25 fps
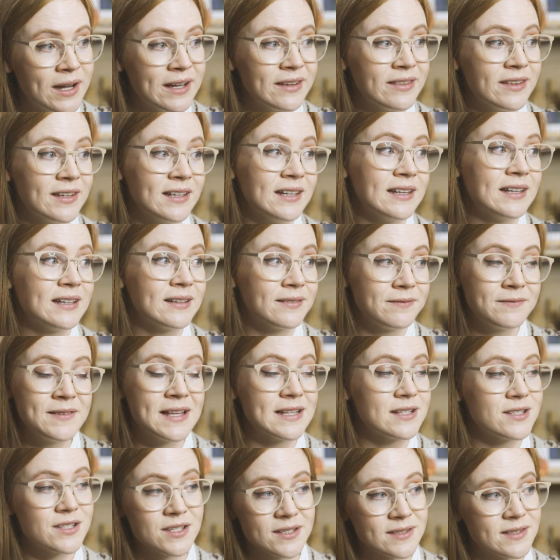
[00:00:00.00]
I think
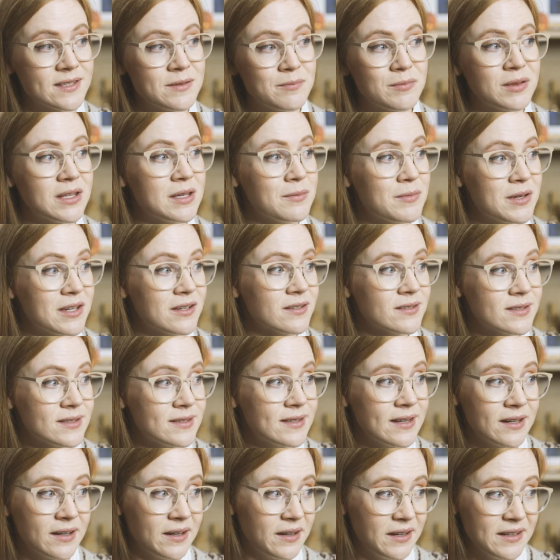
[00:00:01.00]
that's just simply because
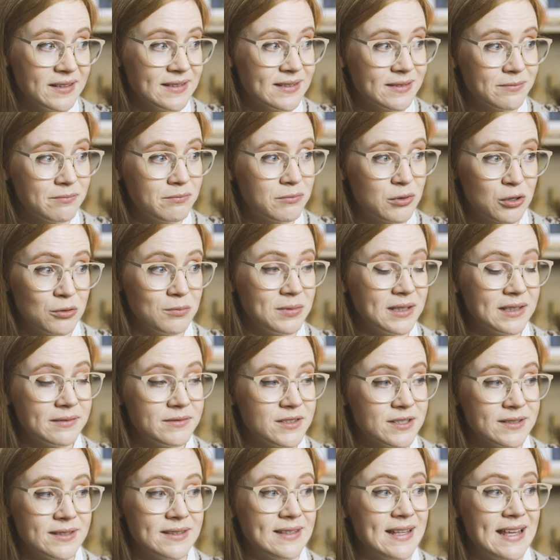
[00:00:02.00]
there is probably
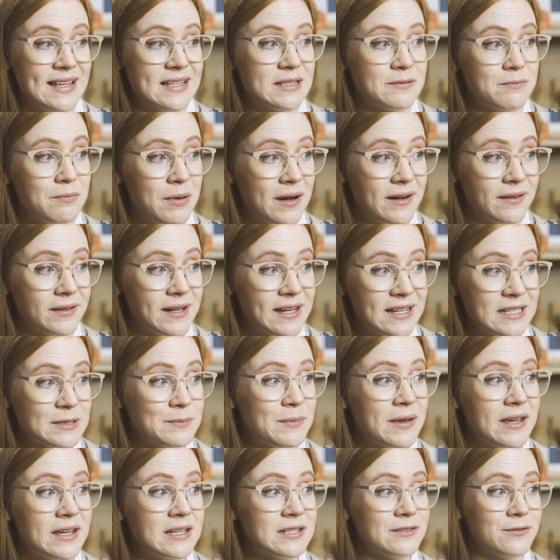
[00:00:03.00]
just less parking
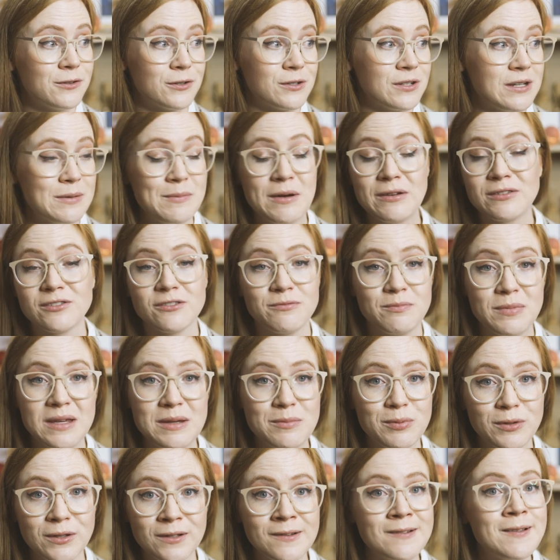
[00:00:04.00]
space for the amount of
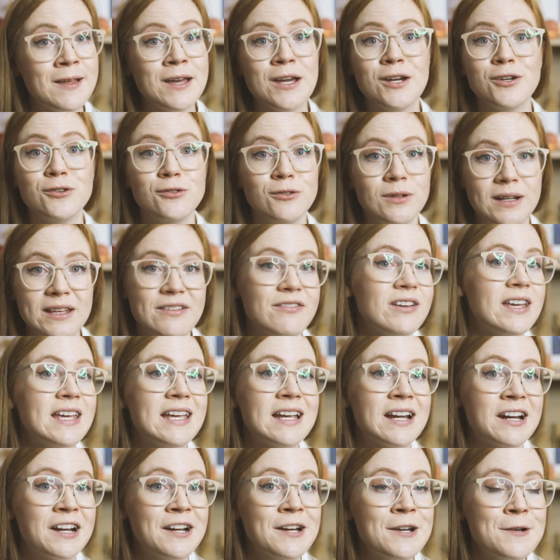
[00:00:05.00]
people who live
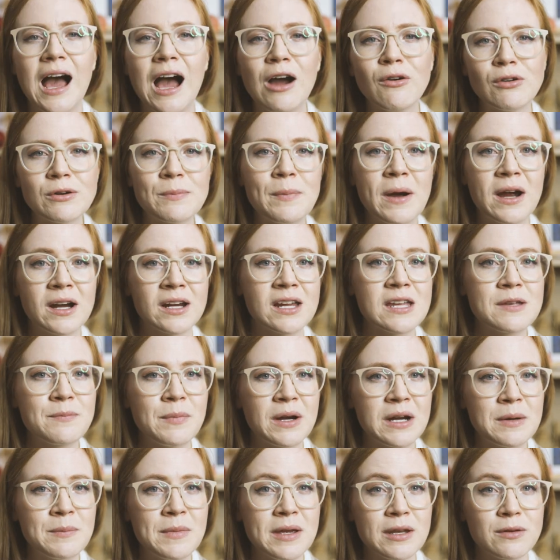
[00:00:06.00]
here. Our parking
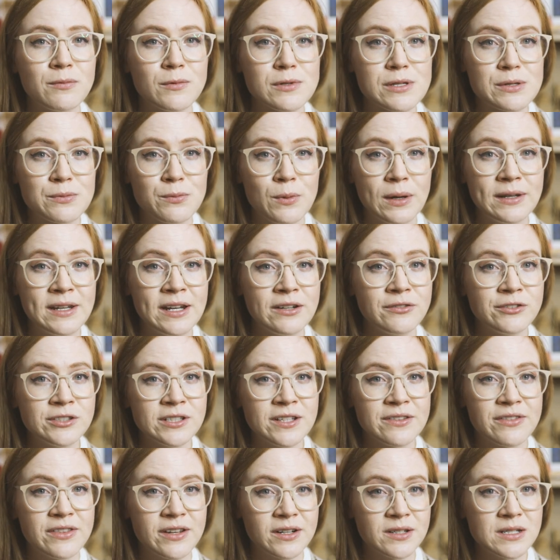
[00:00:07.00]
permit was
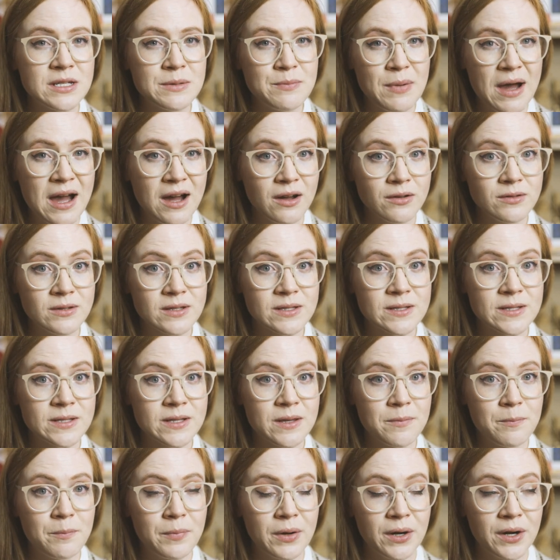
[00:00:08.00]

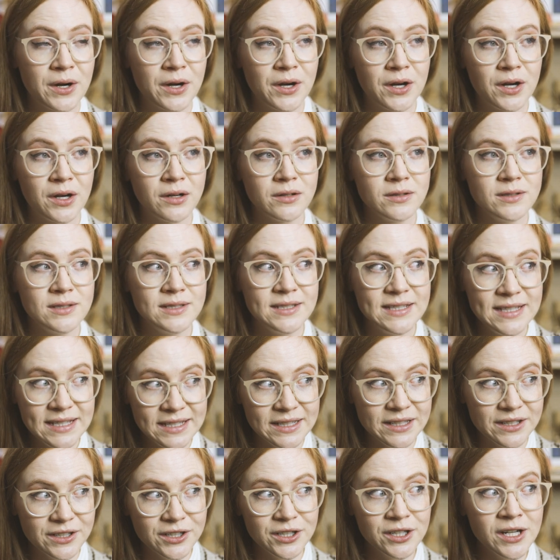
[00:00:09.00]
£130 per
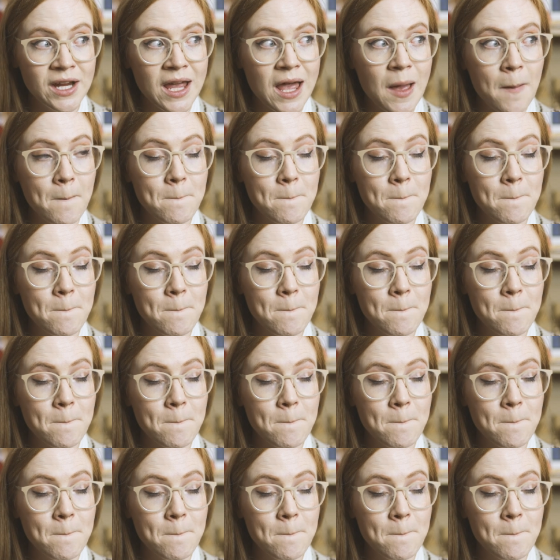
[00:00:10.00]
year.